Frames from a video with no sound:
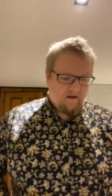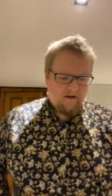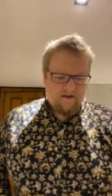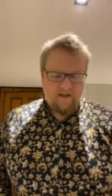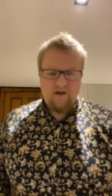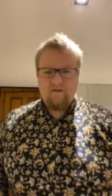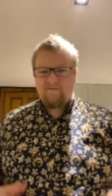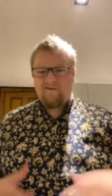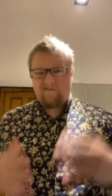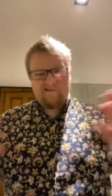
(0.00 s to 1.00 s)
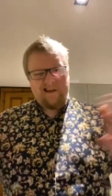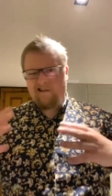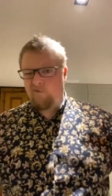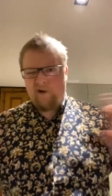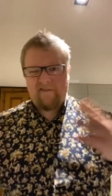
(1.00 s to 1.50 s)
So,
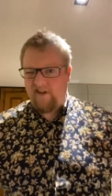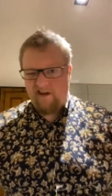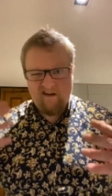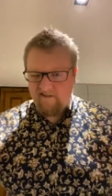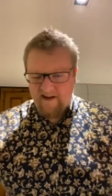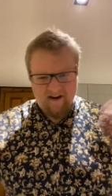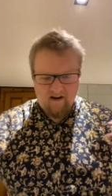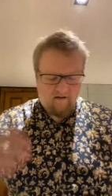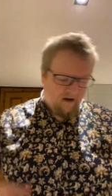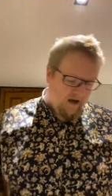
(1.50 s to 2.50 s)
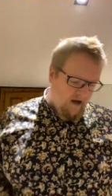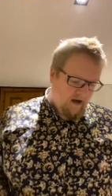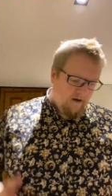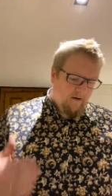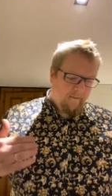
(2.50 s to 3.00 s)
whatever you got, I don't know.
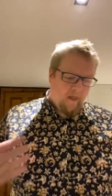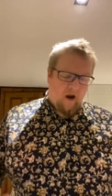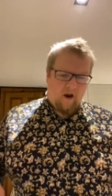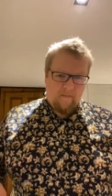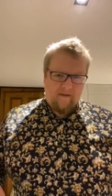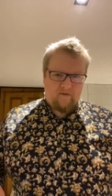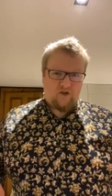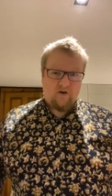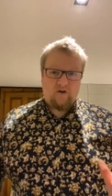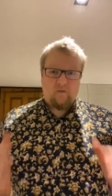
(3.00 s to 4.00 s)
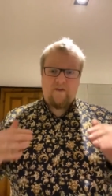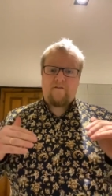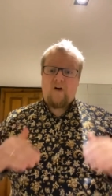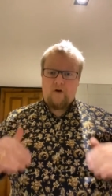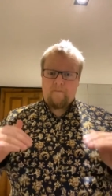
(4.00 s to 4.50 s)
A lot of people struggle with the
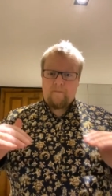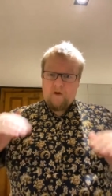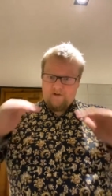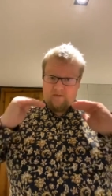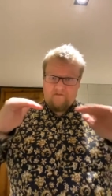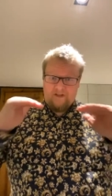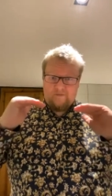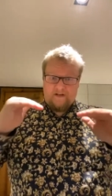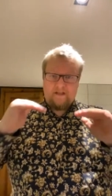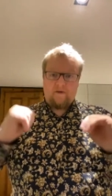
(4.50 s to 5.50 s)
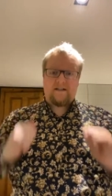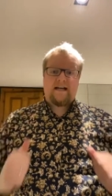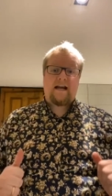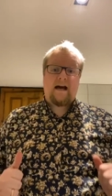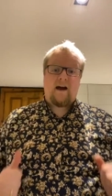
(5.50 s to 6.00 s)
foam on top of an espresso
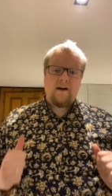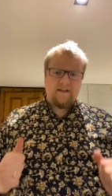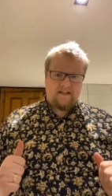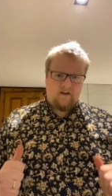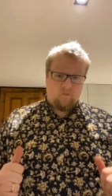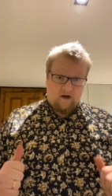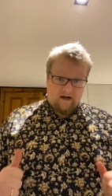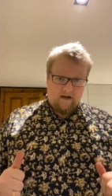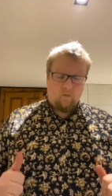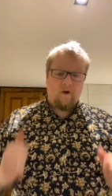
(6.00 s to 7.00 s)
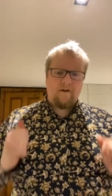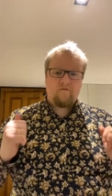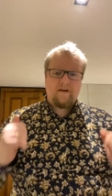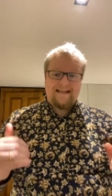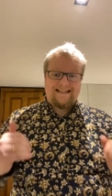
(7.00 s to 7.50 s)
martini, and I understand why. One of the
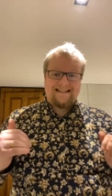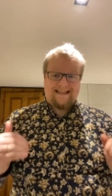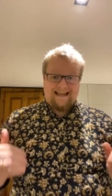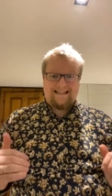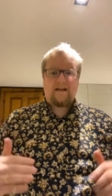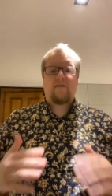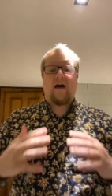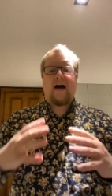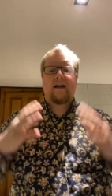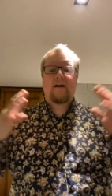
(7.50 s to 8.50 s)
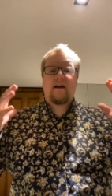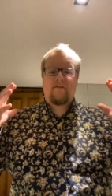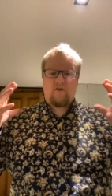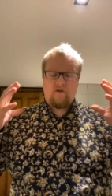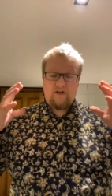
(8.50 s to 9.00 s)
reasons is that
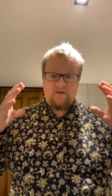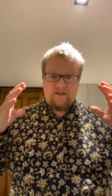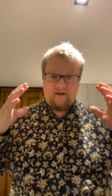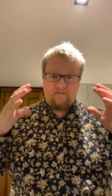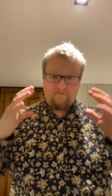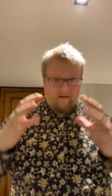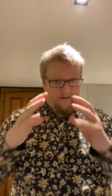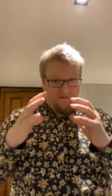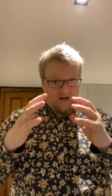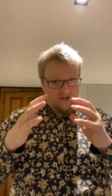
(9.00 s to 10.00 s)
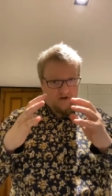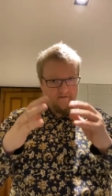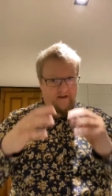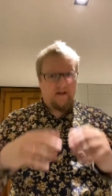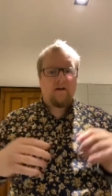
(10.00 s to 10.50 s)
if you're not using very fresh
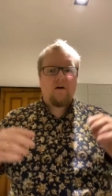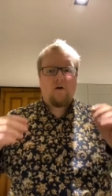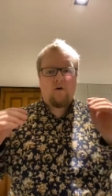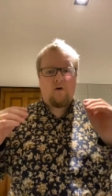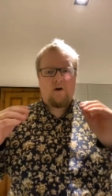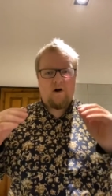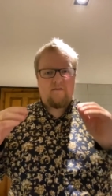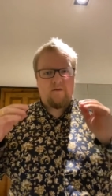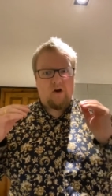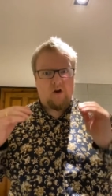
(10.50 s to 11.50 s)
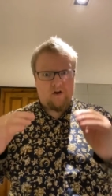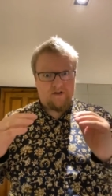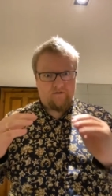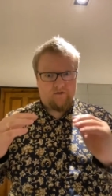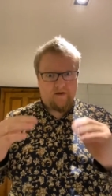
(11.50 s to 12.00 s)
coffee, or coffee with
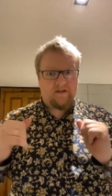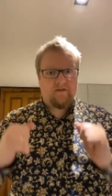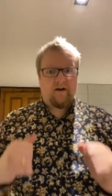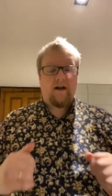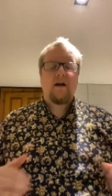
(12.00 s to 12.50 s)
lots of Robusta in it,